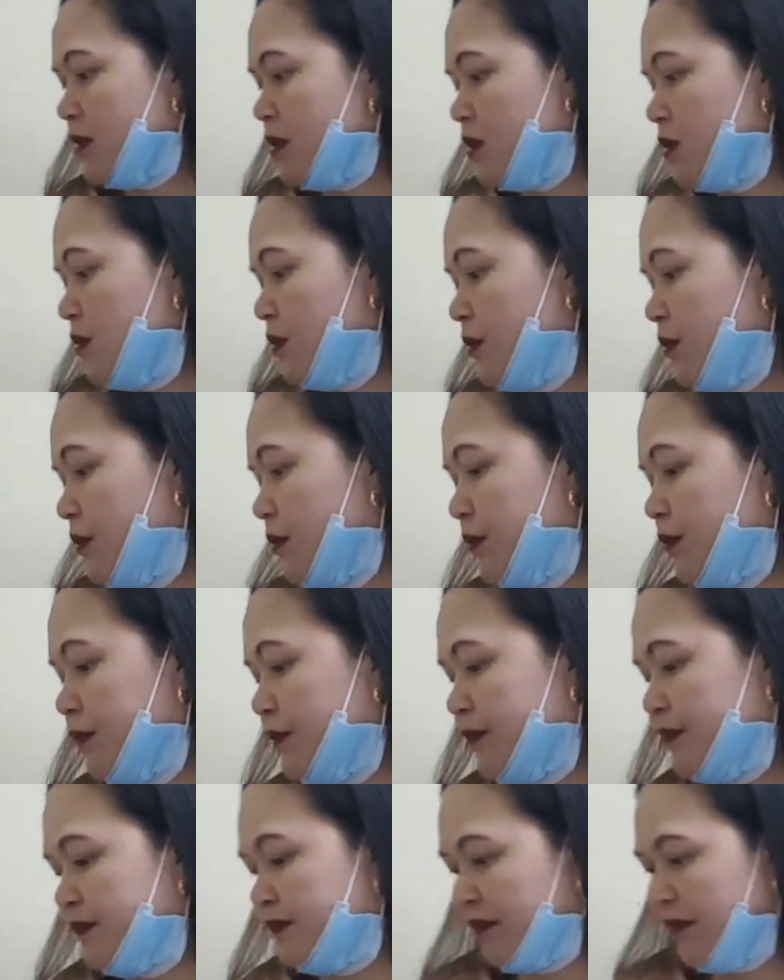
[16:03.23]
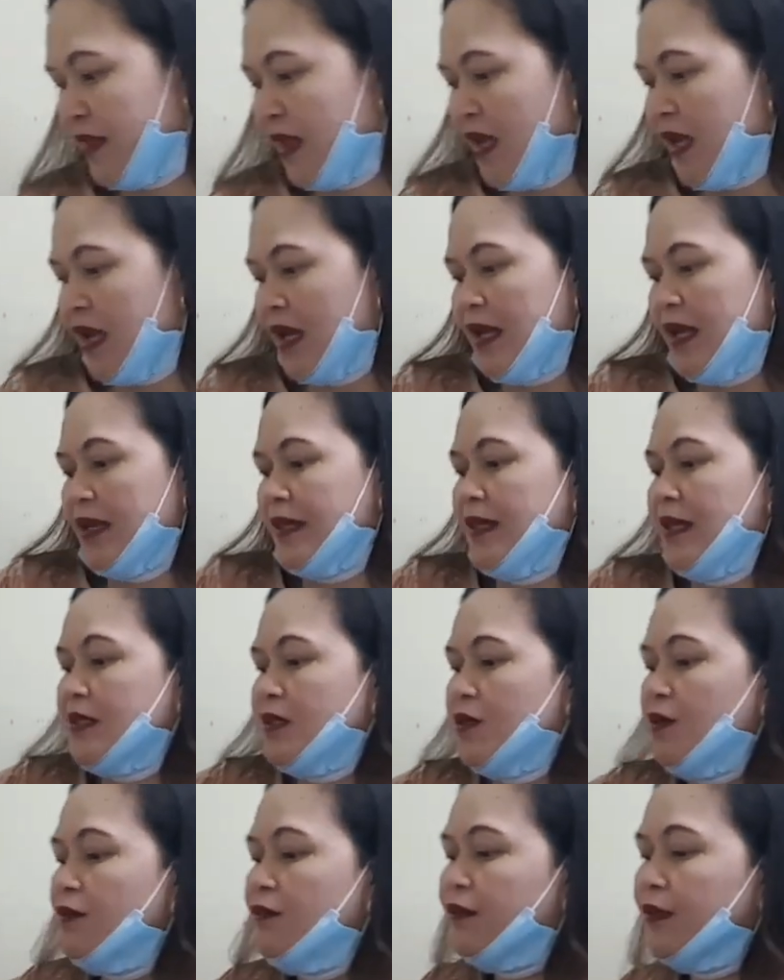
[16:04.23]
So
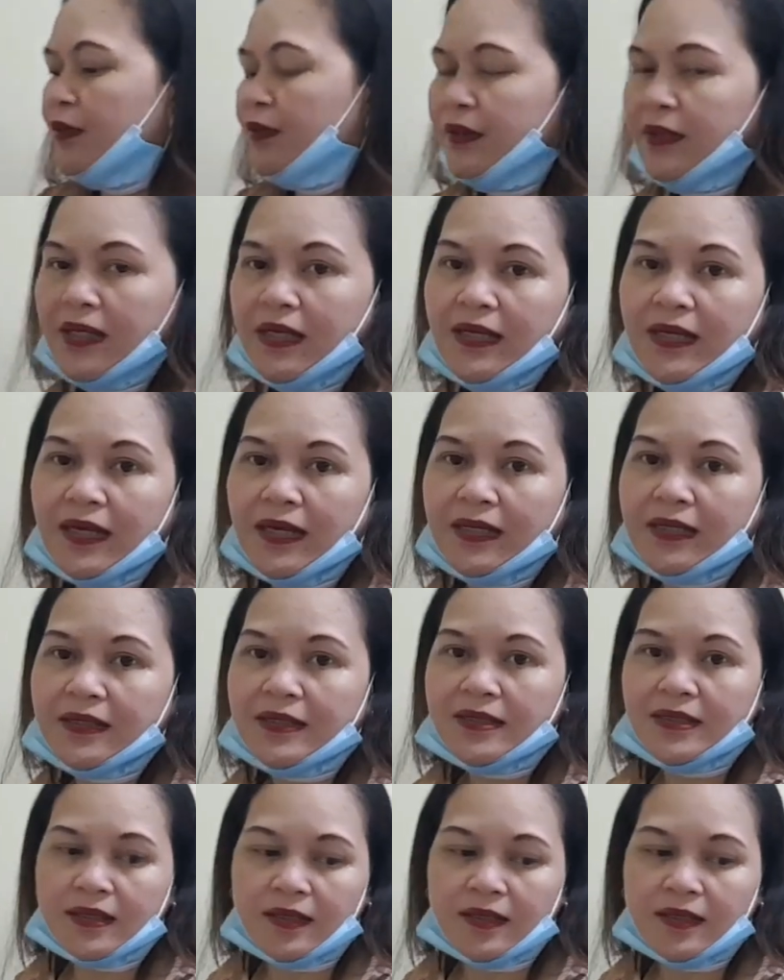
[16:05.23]
that's all for today, guys.